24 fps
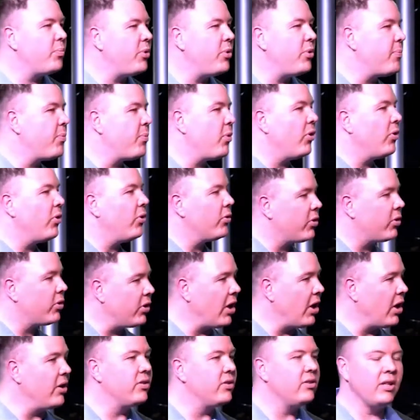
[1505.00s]
to the people
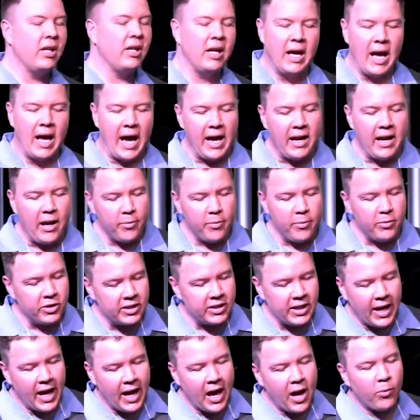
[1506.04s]
the notes. And I'm
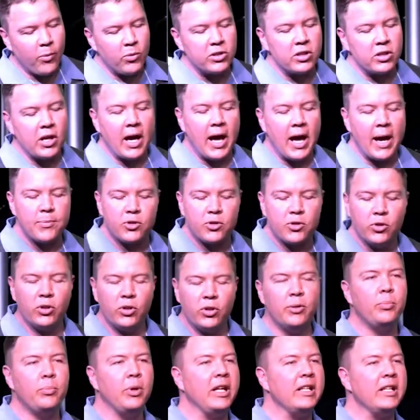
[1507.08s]
going to say, I was
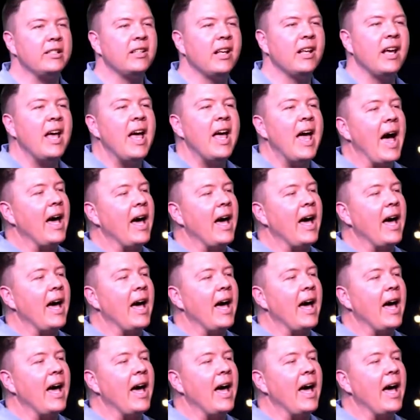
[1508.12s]
absolutely blessed.